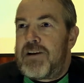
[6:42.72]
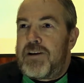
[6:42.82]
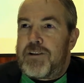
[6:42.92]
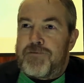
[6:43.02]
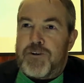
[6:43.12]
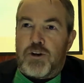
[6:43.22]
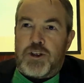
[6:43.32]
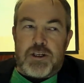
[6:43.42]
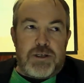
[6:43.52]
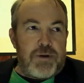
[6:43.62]
The
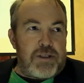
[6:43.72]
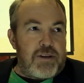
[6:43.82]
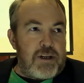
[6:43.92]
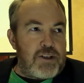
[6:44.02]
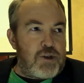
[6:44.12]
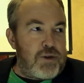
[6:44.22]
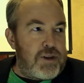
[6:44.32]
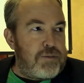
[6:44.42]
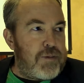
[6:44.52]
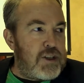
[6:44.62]
future can be touched with
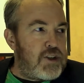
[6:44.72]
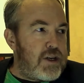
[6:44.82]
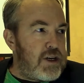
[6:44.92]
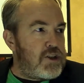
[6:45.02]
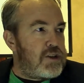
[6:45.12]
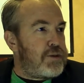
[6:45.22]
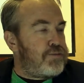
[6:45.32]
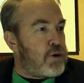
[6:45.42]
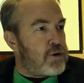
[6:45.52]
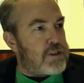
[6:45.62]
the imagination, the
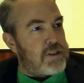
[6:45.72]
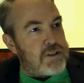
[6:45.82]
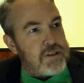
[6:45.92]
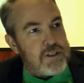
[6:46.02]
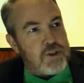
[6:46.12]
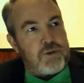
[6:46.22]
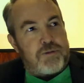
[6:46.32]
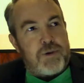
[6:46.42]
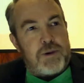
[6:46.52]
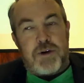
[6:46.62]
past is touched
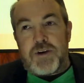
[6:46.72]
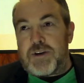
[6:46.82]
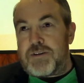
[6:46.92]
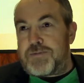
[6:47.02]
with memory.